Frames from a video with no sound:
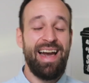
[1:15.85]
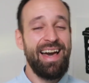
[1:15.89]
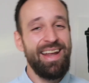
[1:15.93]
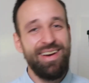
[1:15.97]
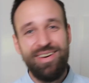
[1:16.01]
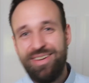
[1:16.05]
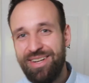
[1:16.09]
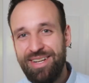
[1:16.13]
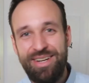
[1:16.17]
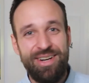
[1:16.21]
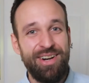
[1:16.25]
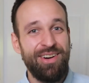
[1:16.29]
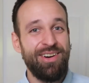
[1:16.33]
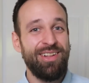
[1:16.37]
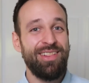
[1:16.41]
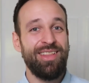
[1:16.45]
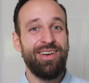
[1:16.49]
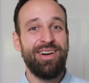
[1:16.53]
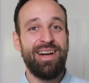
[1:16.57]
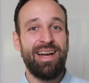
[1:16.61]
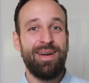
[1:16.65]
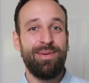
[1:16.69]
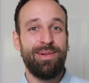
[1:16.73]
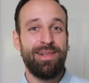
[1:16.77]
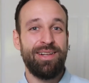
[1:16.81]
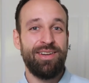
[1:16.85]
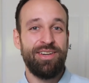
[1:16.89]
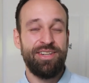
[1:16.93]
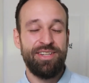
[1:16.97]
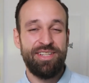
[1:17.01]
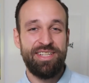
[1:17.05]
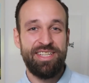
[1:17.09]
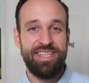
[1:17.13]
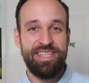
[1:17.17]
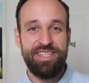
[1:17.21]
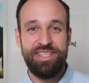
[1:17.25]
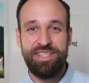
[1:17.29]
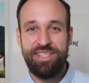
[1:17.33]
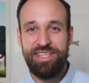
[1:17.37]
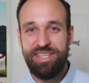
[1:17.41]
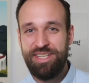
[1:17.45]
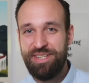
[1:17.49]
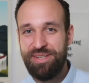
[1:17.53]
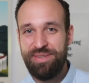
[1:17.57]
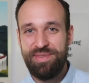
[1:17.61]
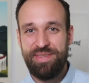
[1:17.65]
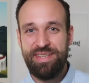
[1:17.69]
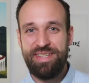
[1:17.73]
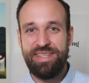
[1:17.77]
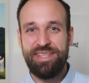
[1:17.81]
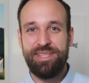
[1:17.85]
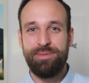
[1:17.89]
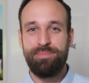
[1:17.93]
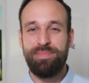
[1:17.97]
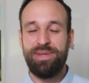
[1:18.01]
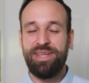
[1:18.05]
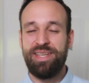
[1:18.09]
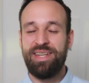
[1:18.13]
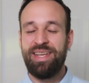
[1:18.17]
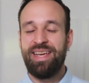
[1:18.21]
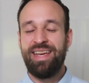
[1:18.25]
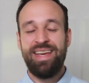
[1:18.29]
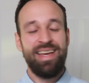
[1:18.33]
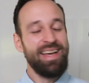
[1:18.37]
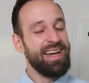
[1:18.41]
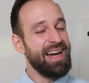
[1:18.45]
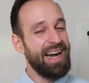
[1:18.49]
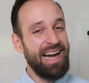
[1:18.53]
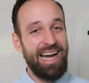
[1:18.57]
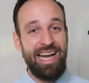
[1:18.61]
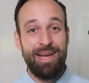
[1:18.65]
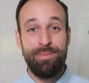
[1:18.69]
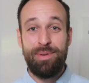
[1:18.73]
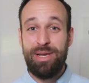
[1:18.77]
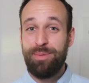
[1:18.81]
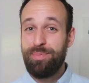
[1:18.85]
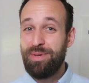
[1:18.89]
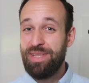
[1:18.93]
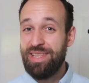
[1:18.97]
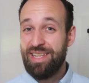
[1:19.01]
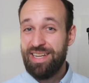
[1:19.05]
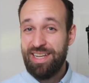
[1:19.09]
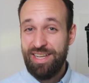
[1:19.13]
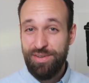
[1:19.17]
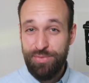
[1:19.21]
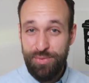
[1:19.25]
I don't know how long I will gonna continue this, but I'm happy that I